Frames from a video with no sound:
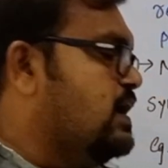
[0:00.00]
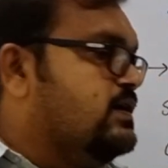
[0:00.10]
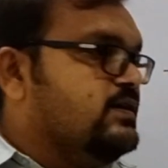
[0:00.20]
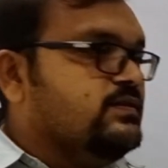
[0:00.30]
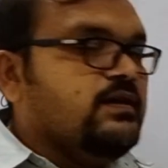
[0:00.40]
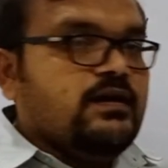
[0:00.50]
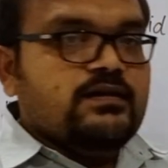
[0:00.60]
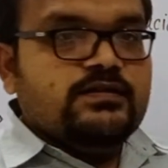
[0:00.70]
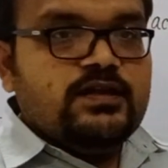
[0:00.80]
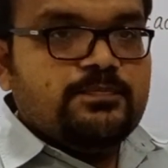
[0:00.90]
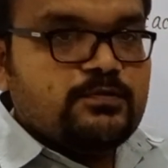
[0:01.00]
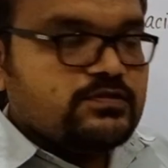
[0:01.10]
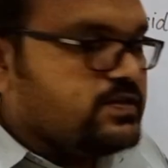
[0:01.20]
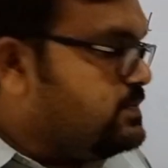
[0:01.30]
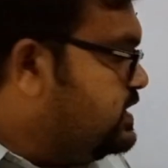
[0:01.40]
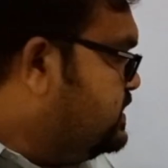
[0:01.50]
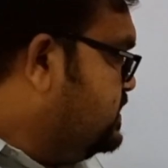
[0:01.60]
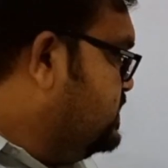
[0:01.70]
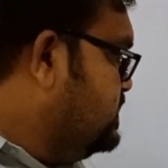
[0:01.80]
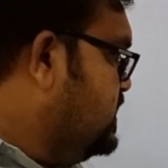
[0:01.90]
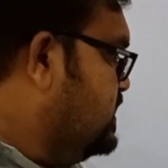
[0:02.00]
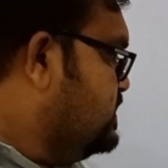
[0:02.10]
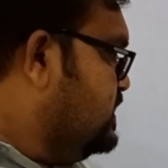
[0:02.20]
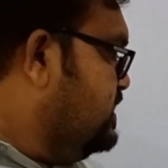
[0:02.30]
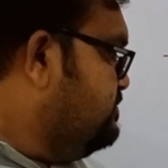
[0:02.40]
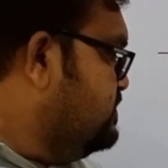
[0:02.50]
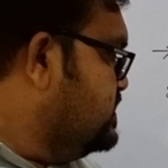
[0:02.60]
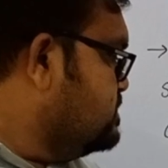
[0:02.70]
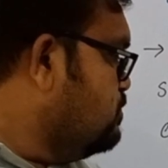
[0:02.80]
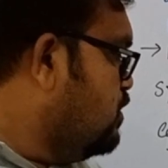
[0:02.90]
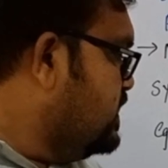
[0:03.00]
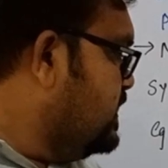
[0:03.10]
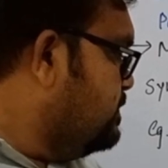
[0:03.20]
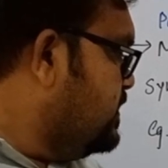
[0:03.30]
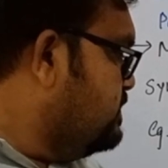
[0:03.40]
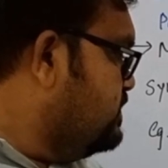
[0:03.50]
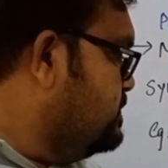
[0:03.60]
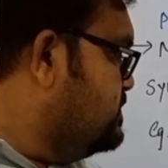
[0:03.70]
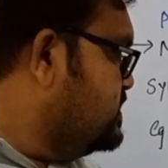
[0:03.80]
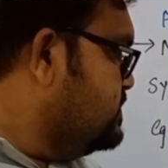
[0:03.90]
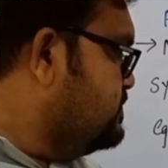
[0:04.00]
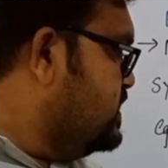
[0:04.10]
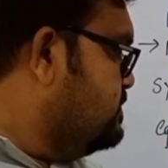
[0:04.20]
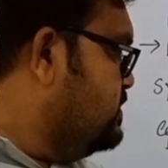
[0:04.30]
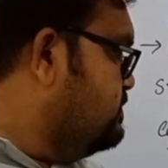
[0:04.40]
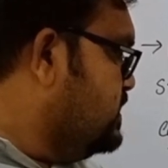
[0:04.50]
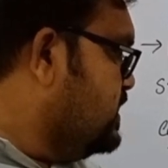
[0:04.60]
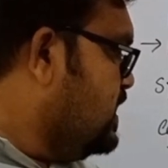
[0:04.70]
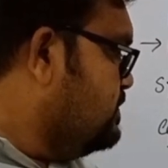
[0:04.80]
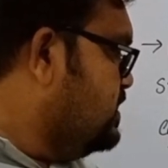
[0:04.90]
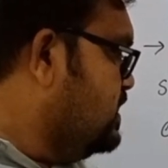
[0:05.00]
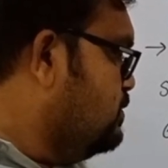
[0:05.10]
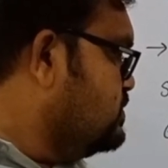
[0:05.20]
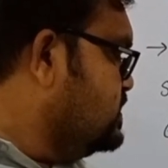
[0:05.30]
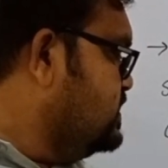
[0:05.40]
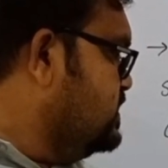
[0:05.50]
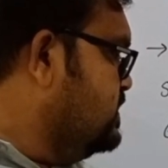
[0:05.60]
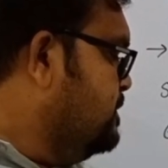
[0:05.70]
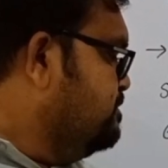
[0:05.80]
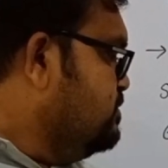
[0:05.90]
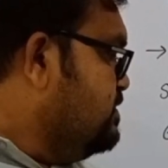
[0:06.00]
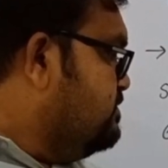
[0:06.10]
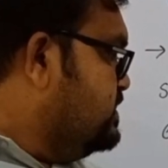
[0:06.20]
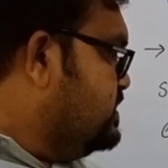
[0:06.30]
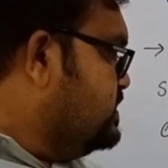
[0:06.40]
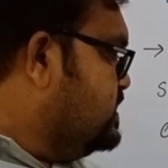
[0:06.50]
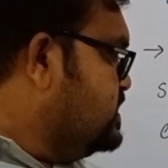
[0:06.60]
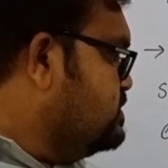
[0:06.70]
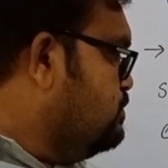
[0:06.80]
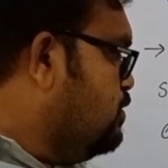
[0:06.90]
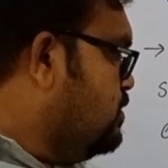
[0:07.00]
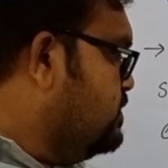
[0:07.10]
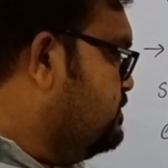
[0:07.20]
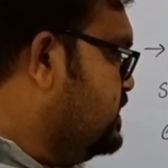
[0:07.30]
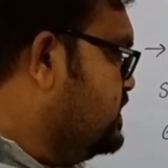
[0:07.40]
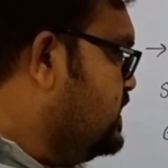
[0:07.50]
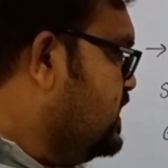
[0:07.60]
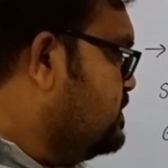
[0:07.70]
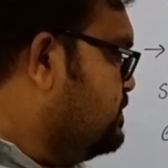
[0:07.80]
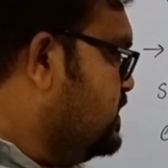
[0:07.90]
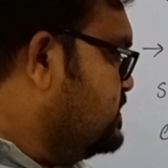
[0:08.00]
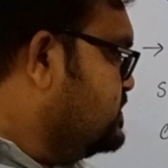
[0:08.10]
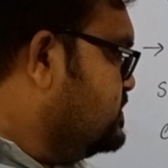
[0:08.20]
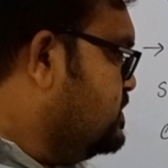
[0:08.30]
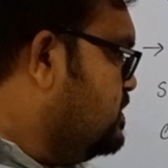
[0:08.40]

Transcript: And the another possibility that if this bonding pair will be shifted between carbon and oxygen, whether this bond will take place,